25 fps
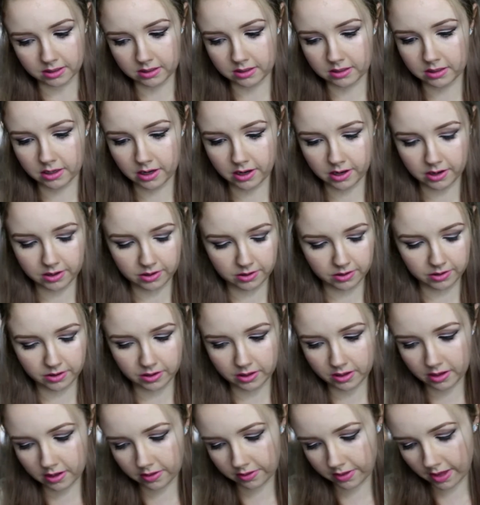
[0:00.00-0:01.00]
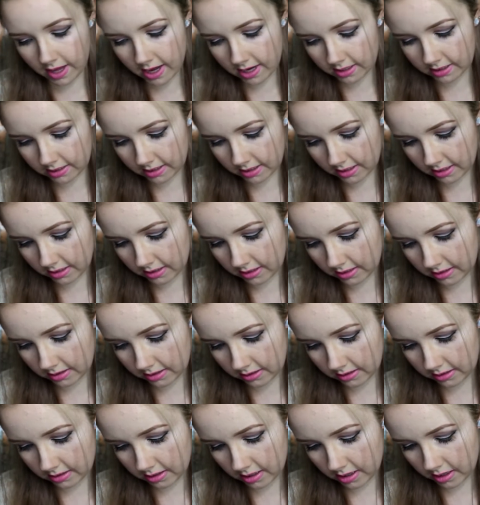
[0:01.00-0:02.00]
So that
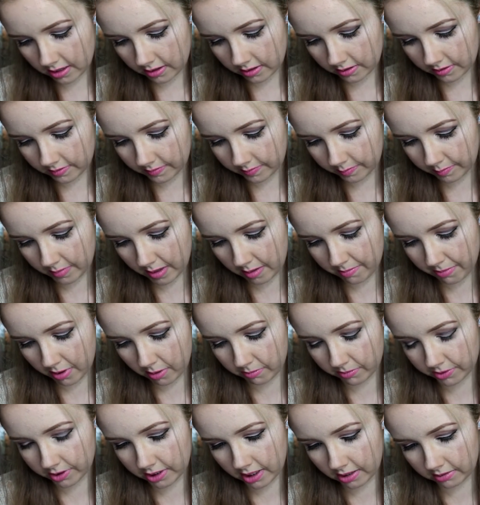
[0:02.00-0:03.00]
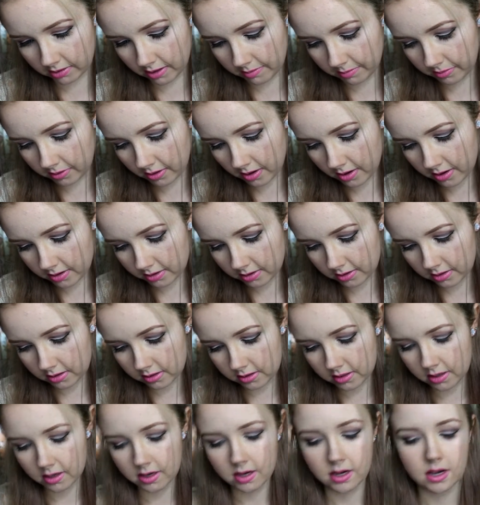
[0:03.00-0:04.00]
is Be A Bombshell lip
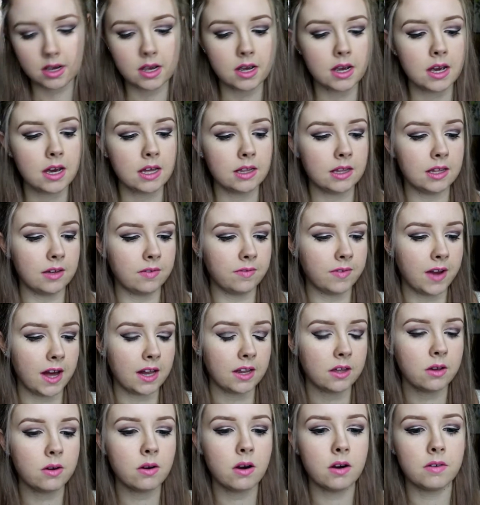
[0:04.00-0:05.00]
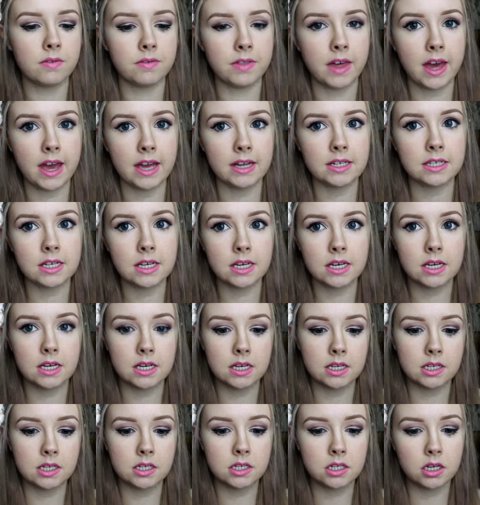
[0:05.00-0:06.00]
gloss. The value of that
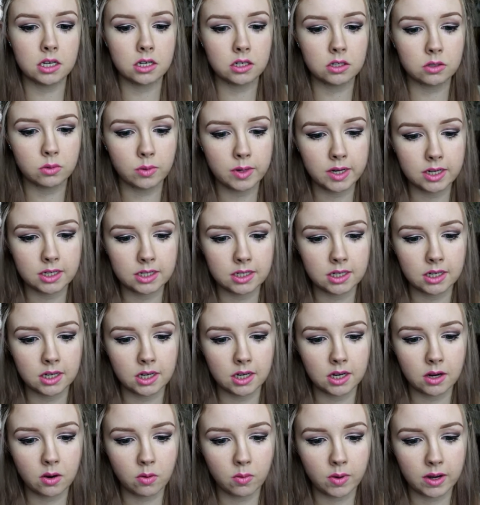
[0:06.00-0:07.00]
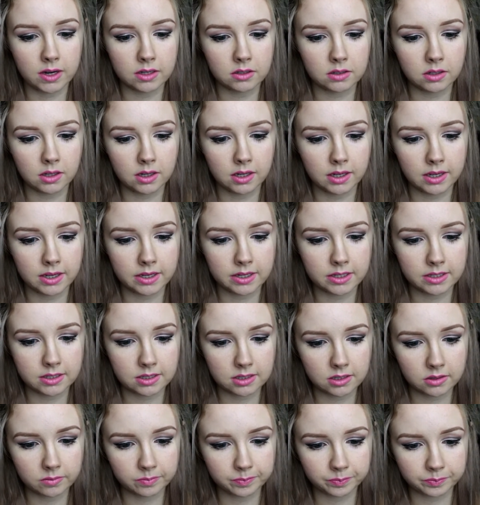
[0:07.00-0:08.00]
is
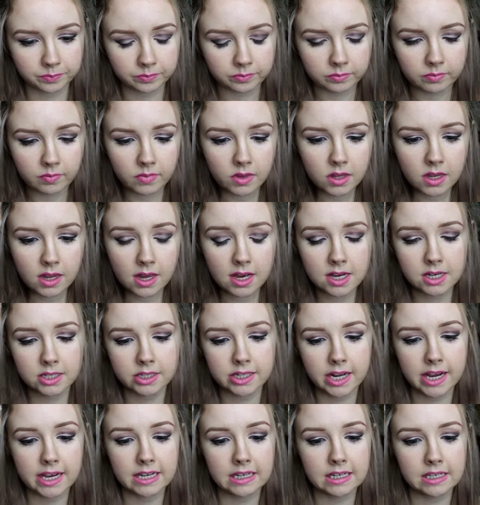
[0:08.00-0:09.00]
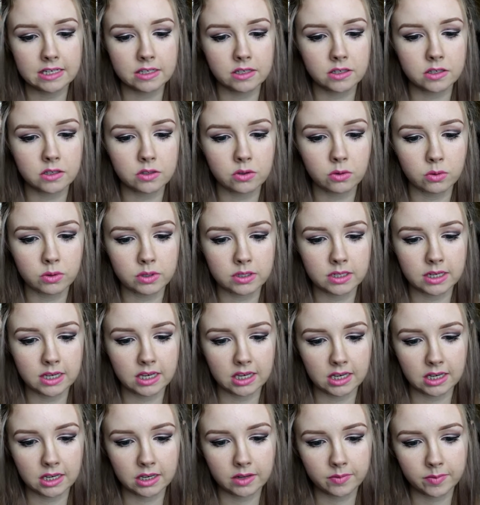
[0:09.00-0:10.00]
$21. Shade is
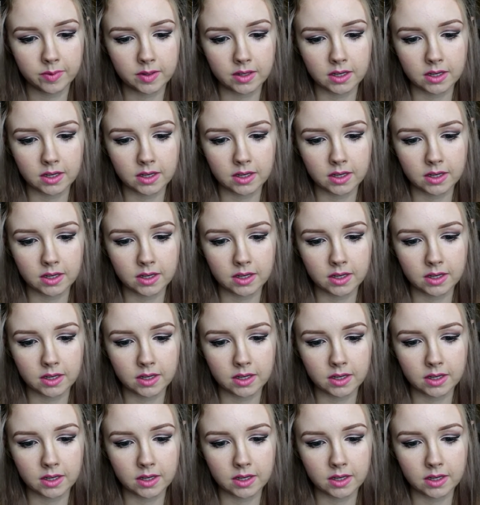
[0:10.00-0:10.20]
Saucy,